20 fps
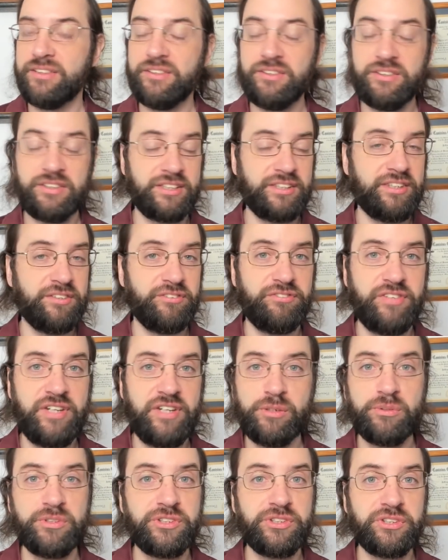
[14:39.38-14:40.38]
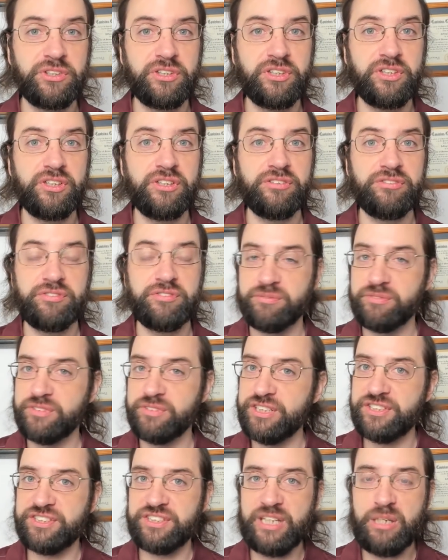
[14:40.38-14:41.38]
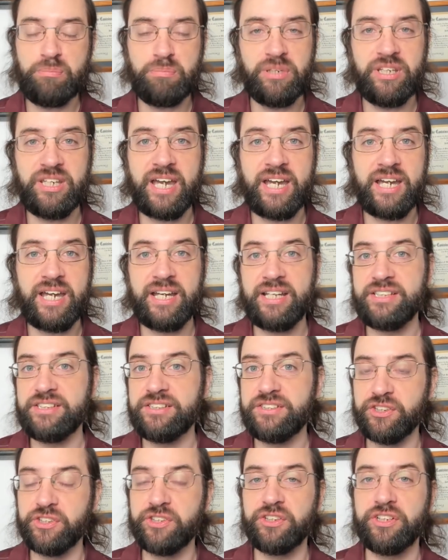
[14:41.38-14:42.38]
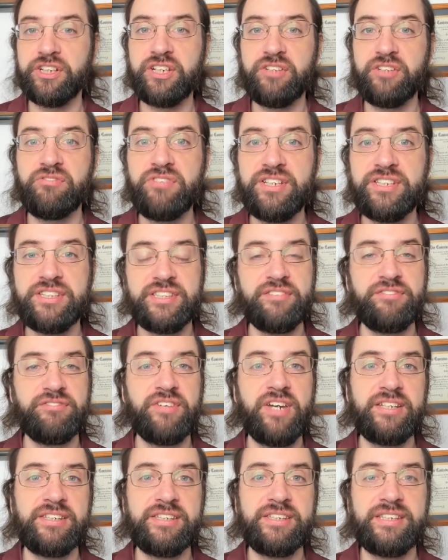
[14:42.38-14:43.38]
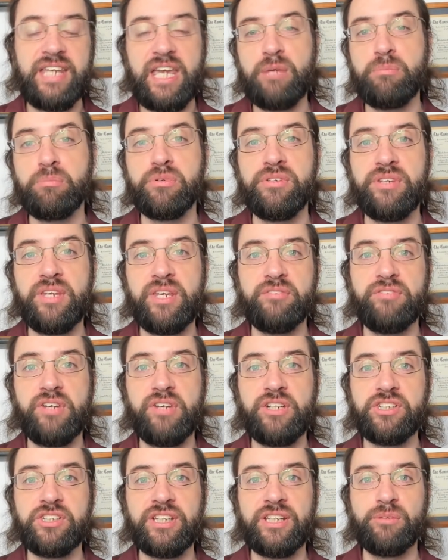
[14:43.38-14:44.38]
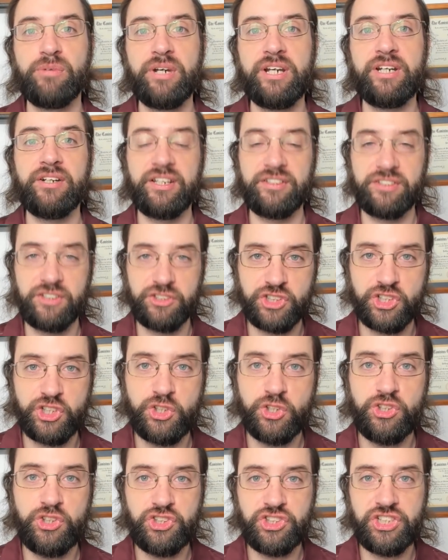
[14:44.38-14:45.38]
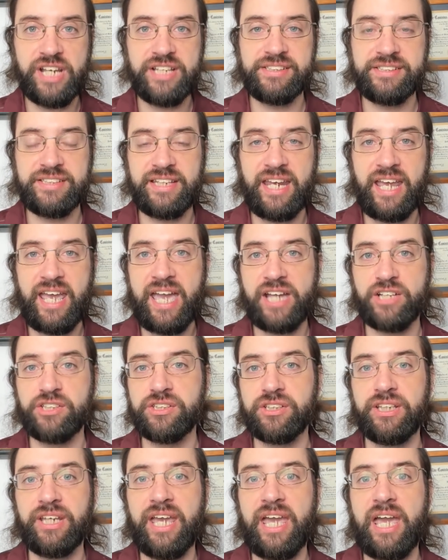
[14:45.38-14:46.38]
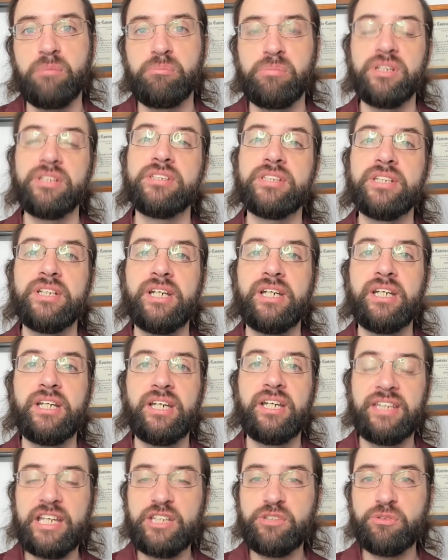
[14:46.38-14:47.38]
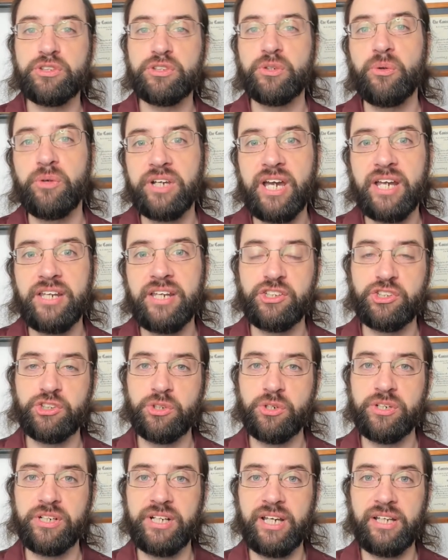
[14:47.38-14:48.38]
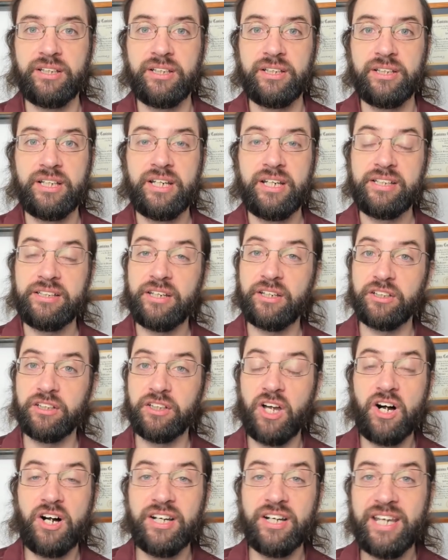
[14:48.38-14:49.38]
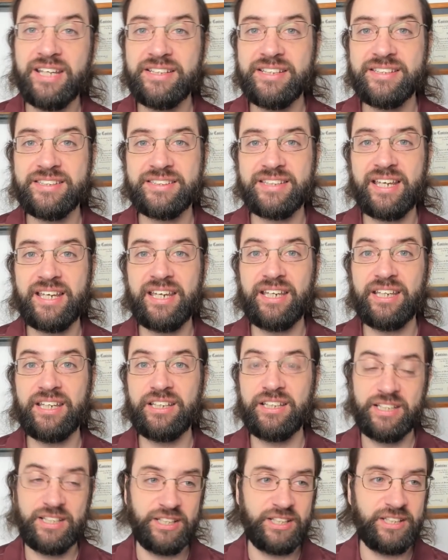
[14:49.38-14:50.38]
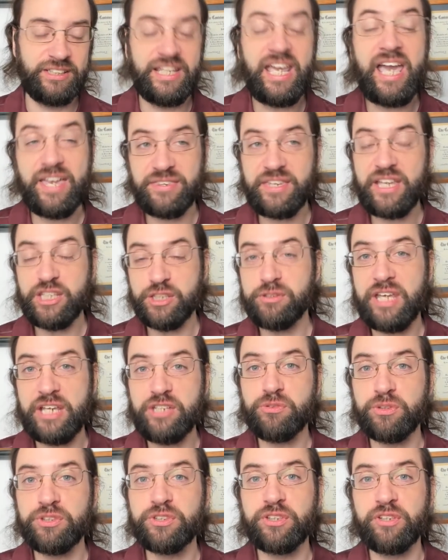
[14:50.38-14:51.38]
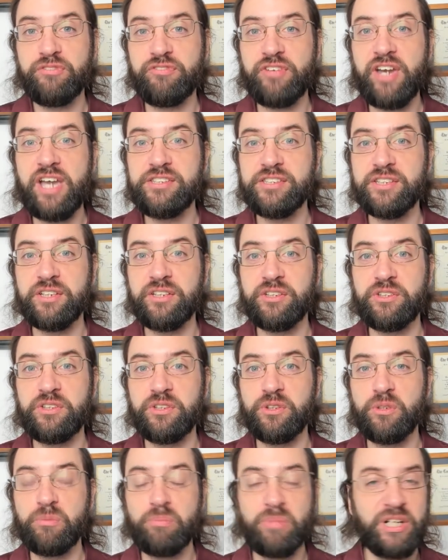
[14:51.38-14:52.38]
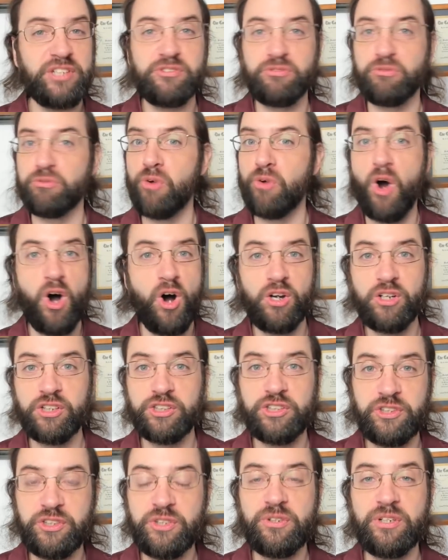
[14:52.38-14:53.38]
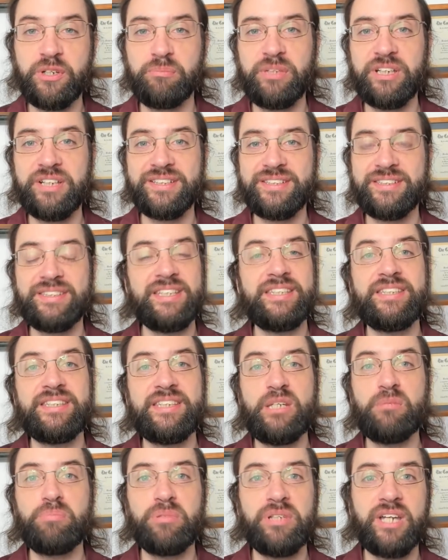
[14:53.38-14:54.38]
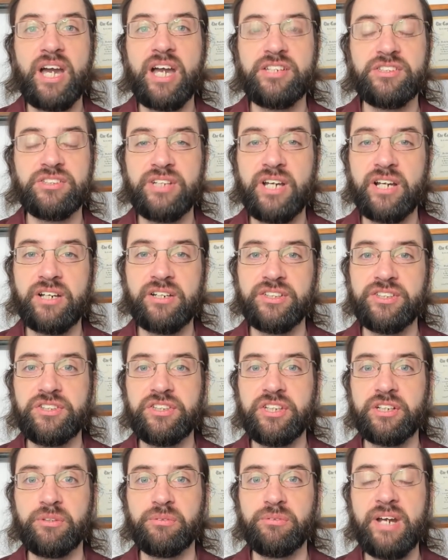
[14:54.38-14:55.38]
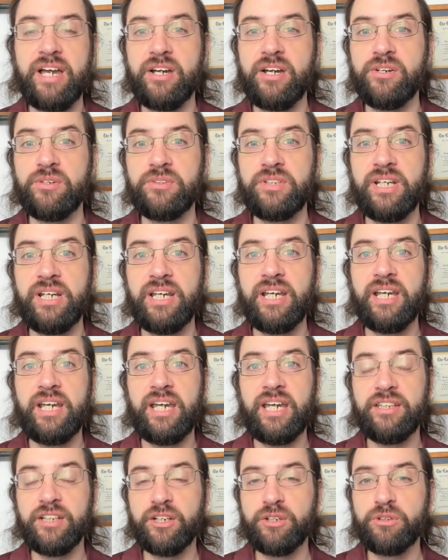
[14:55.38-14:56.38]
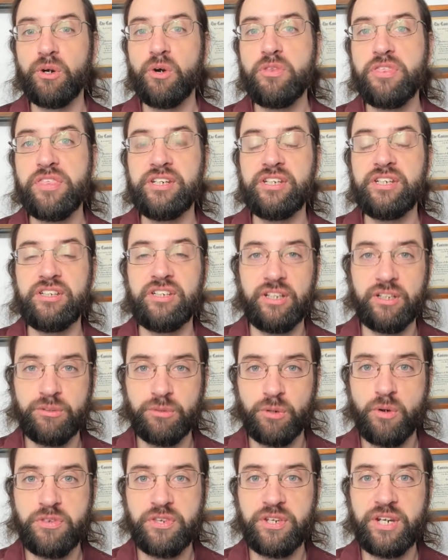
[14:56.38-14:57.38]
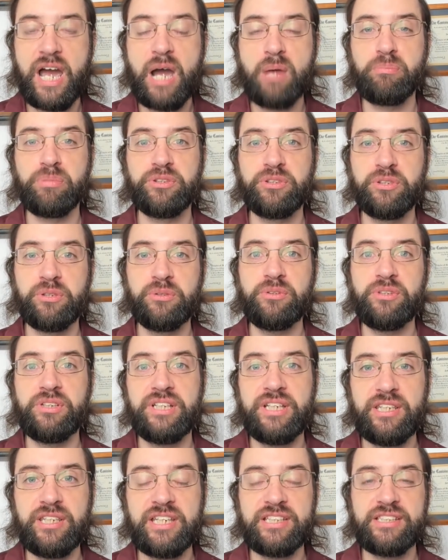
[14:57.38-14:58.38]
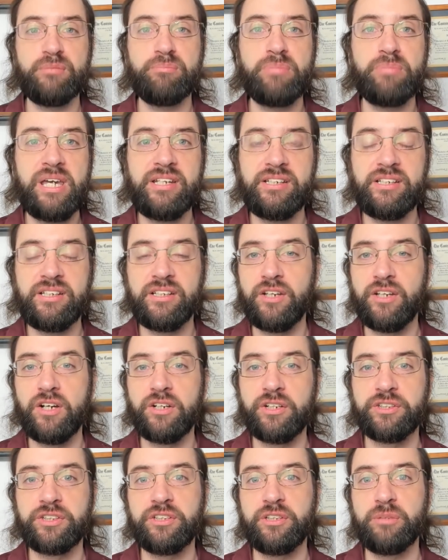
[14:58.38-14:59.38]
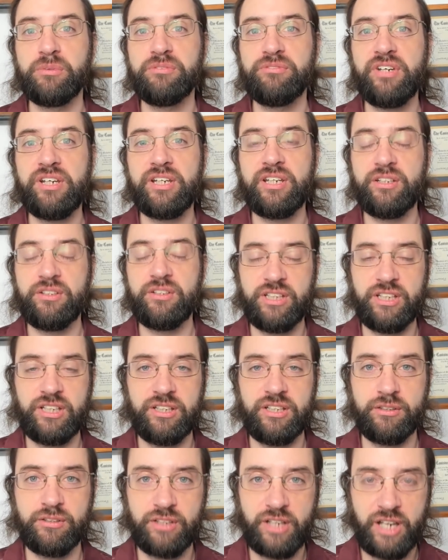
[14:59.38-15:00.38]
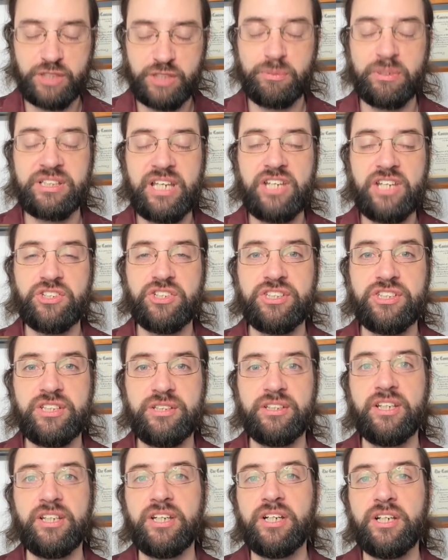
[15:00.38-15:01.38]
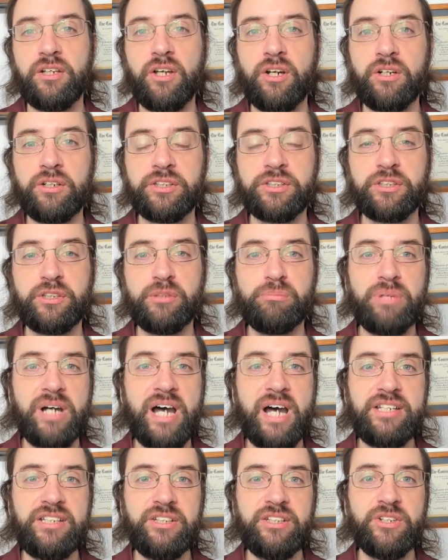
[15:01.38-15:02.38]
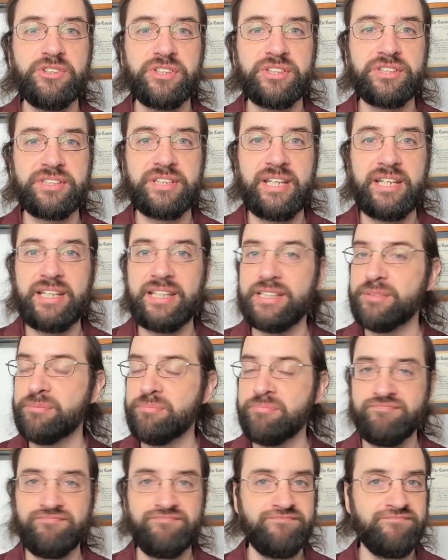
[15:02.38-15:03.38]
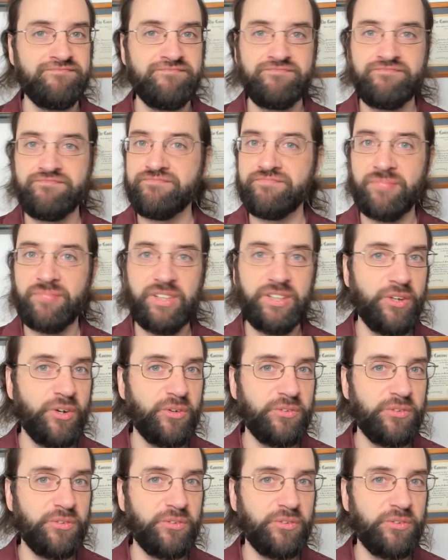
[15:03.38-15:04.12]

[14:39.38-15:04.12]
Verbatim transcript: look, the Federal Reserve, these CPIs, they're going to convince the Fed to taper and then eventually rate hike. There's a good chance that it actually happens. And that's what's going on in the short end. Now, the long end is saying, yeah, that's that's what the Fed's going to do, but it's wrong to do it because these CPIs are not going to stick around, and the growth and growth and opportunity that's embedded in longer term in, in, uh, eh, expectations and longer term bond yields are saying, you